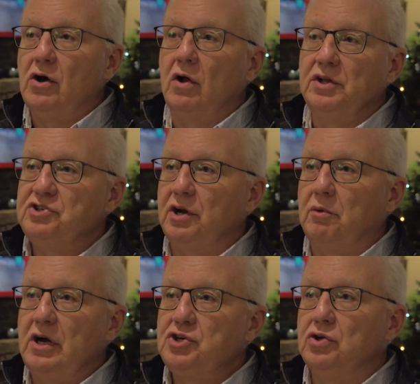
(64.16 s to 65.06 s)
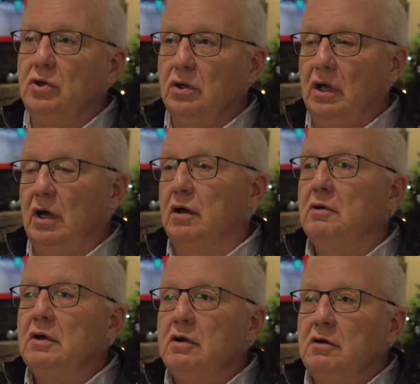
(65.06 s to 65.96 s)
call a generational uh,
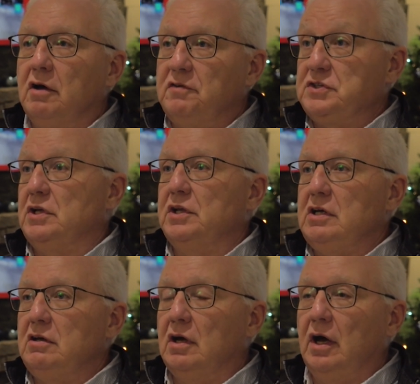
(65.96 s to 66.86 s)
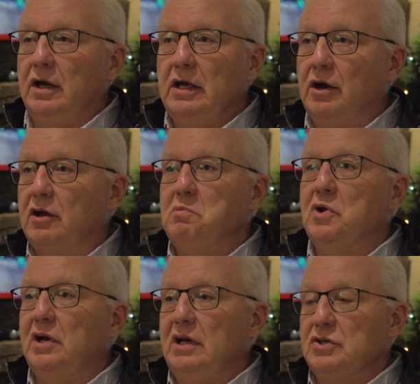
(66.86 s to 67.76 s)
uh, facility uh, in our
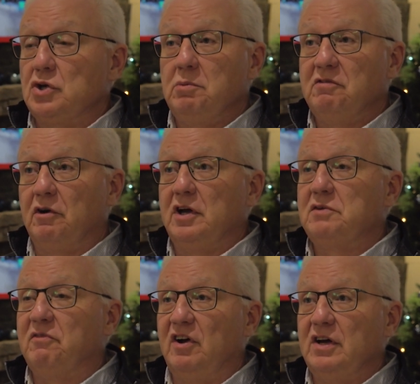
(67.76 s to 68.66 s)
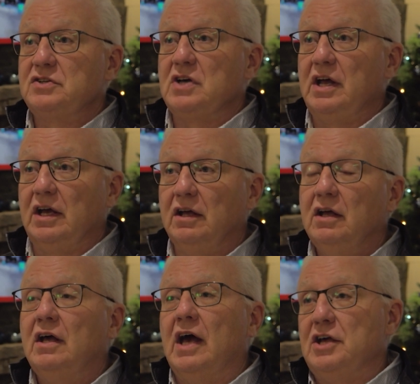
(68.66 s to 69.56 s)
community is going to be very, very exciting
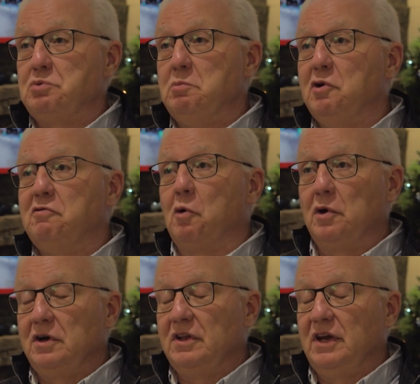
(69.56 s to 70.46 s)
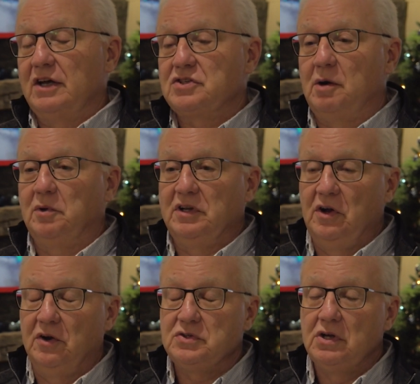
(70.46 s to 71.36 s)
as we move forward into the next couple of
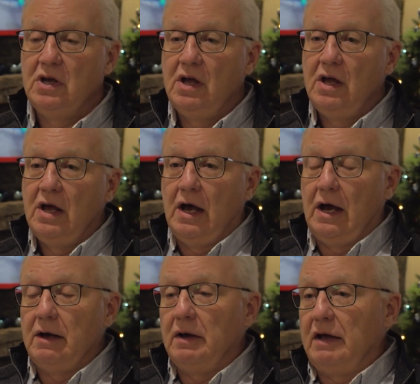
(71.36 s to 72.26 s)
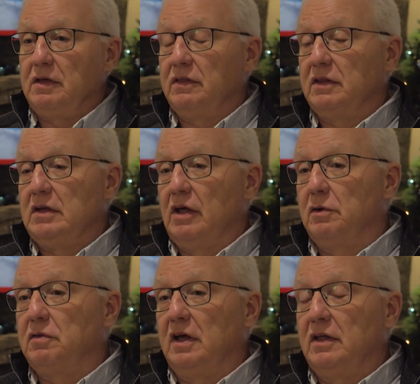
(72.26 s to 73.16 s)
years. Uh, I think that the
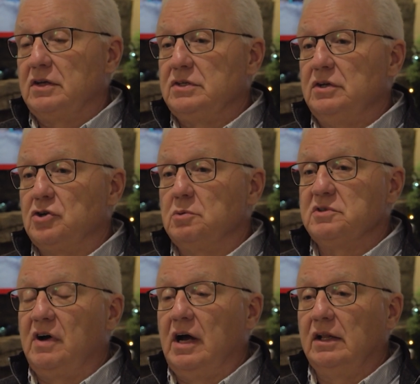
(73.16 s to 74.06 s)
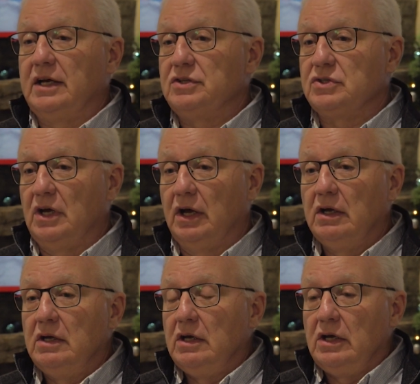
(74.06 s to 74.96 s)
other thing that in terms of highlights, uh,
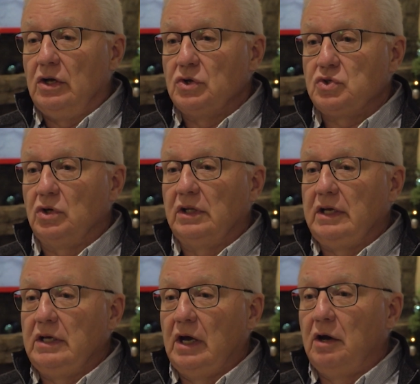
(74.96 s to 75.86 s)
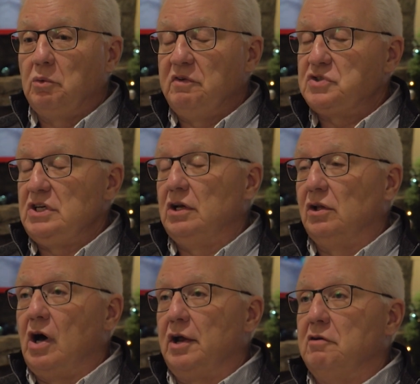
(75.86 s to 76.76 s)
you know, certainly uh, we've seen a
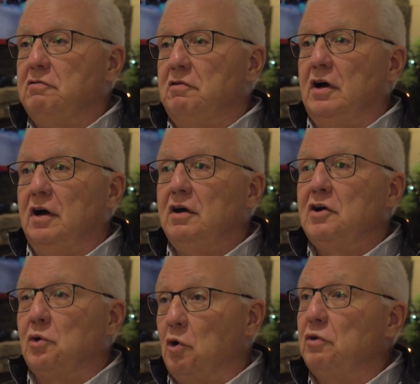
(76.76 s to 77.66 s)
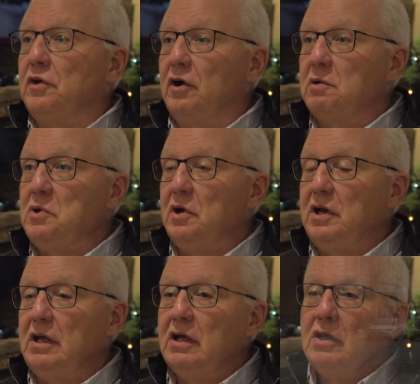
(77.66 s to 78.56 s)
lot of uh, growth in our community.